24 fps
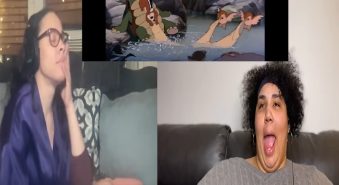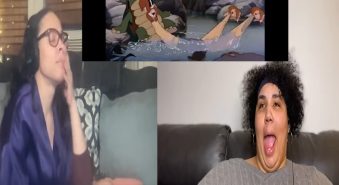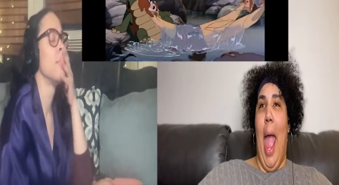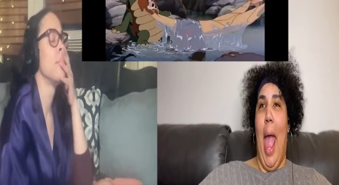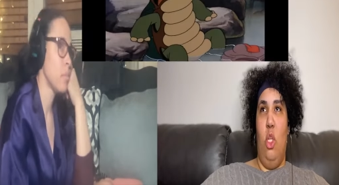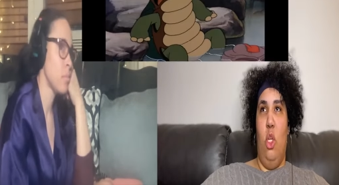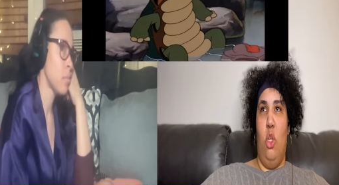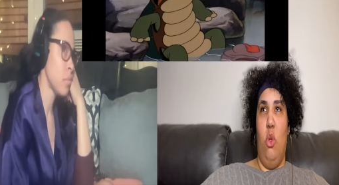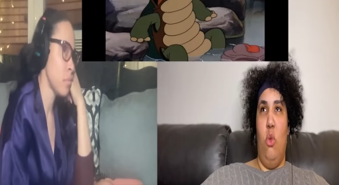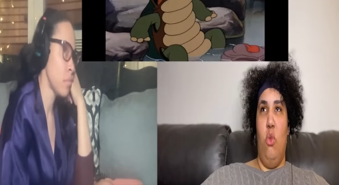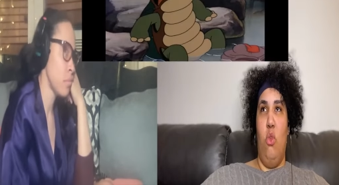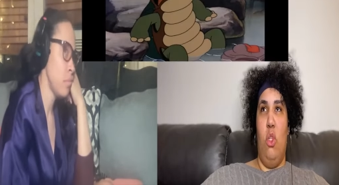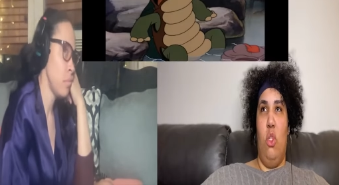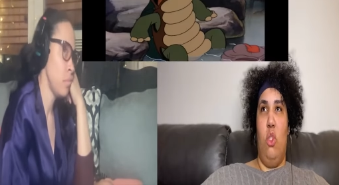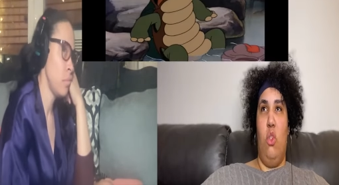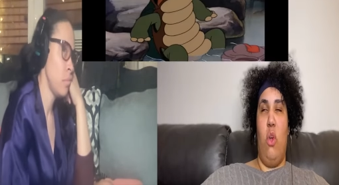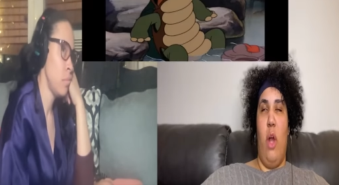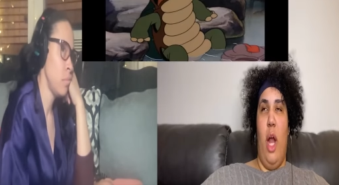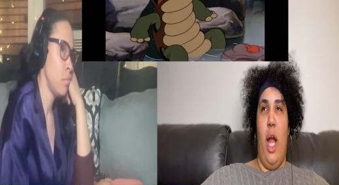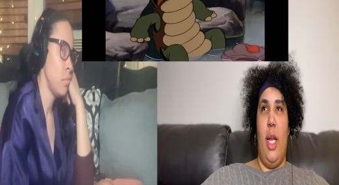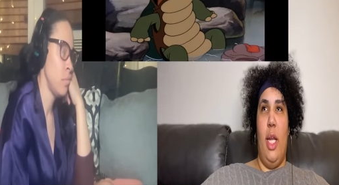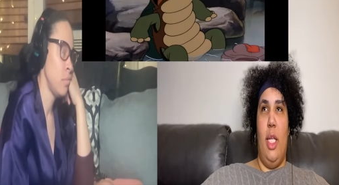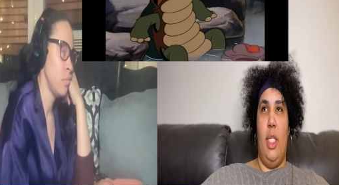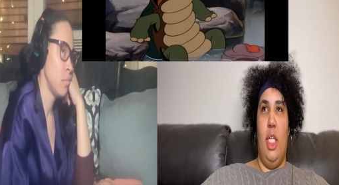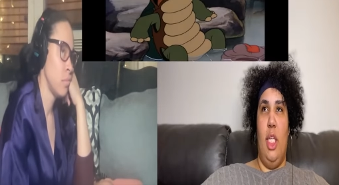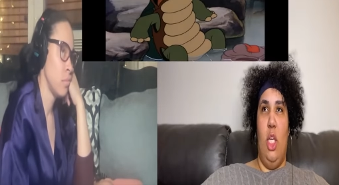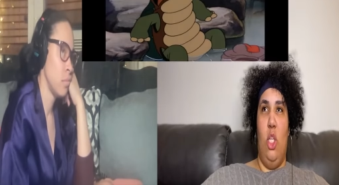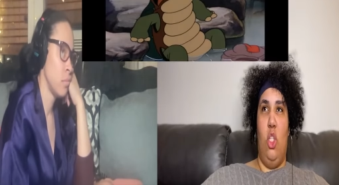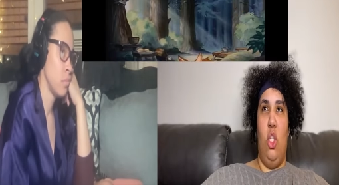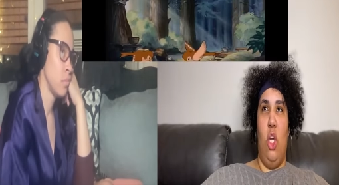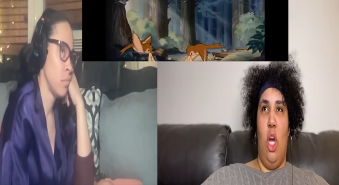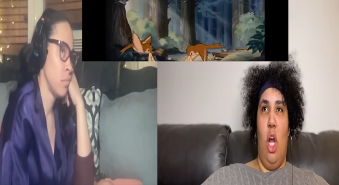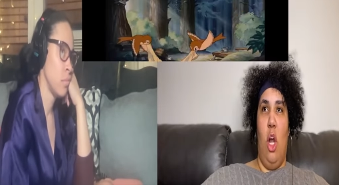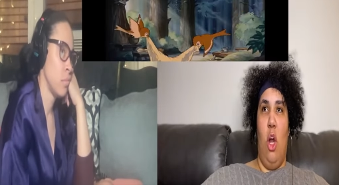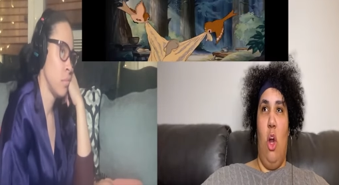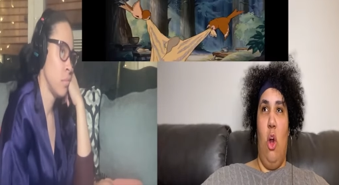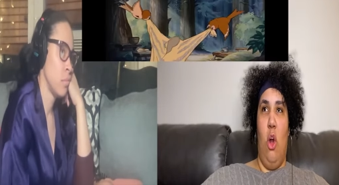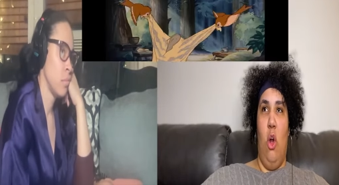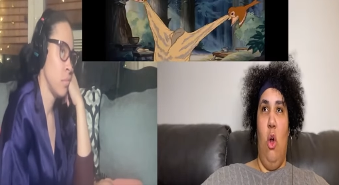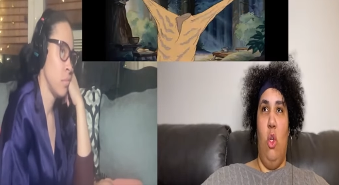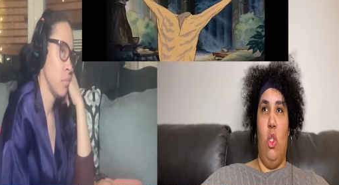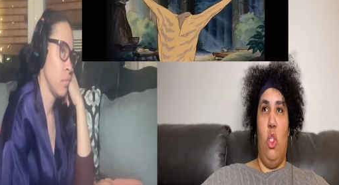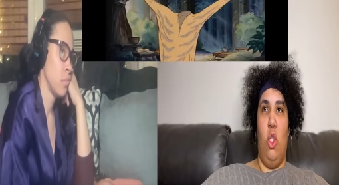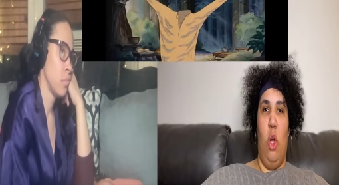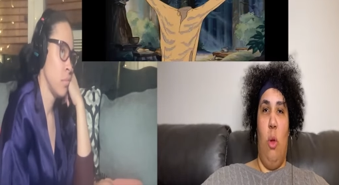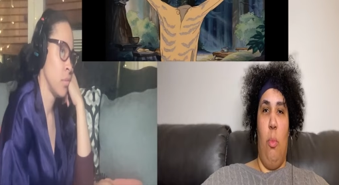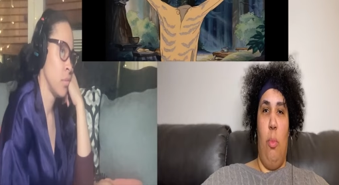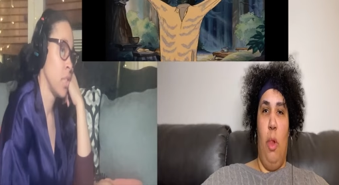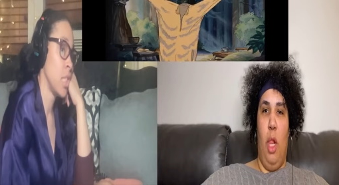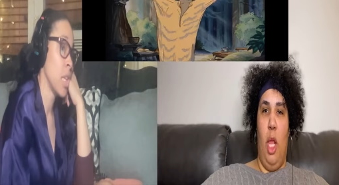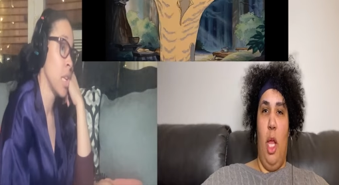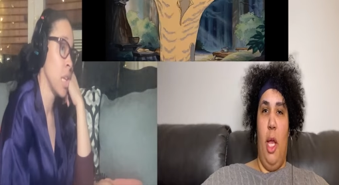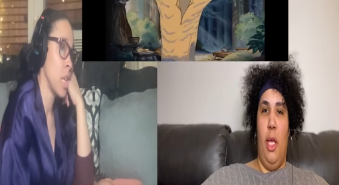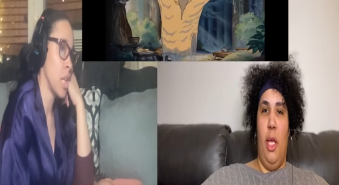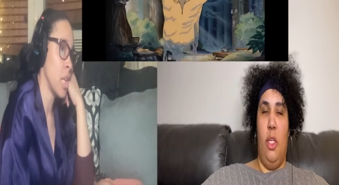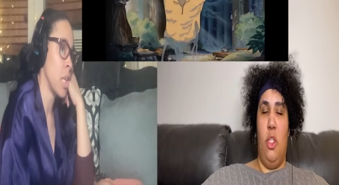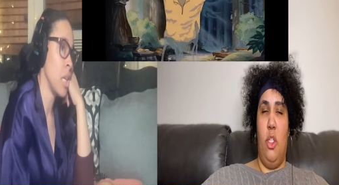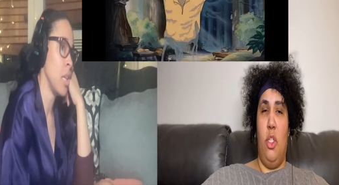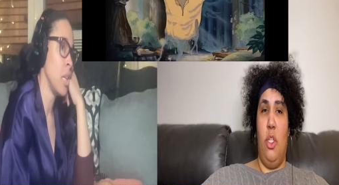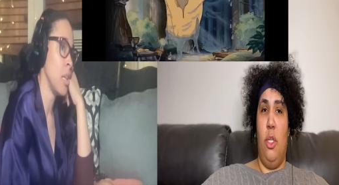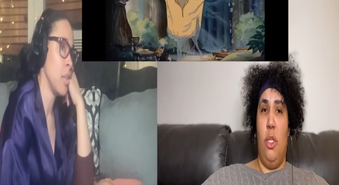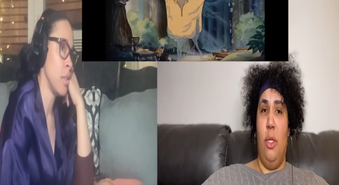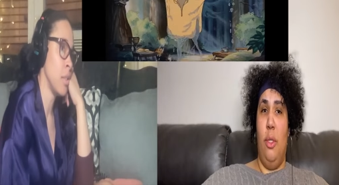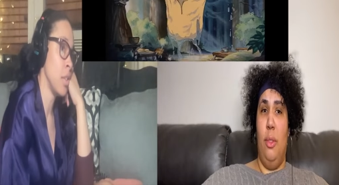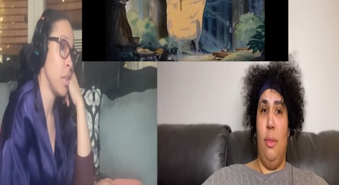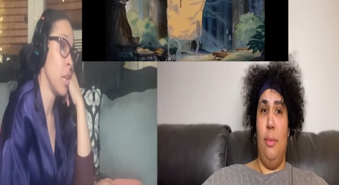Speaker 1: So you're just trying to teach young girls their place. To clean,